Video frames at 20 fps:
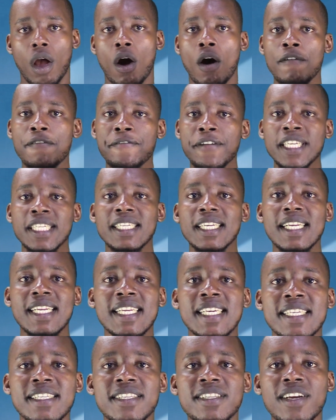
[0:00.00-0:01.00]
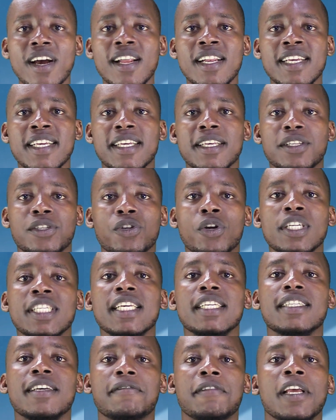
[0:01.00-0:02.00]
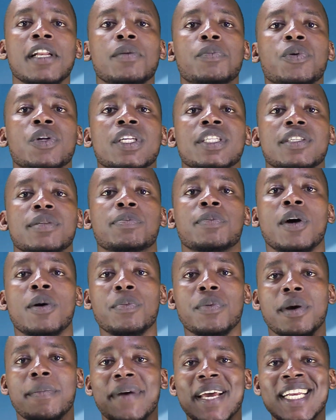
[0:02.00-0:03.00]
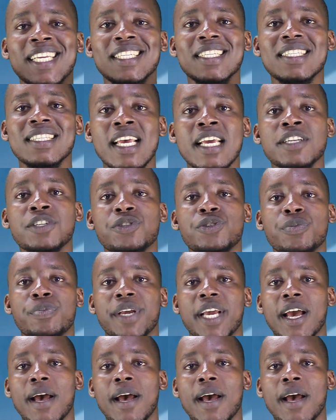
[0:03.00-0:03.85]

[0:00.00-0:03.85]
Officially, Starlink is not yet available in Zimbabwe but is said to be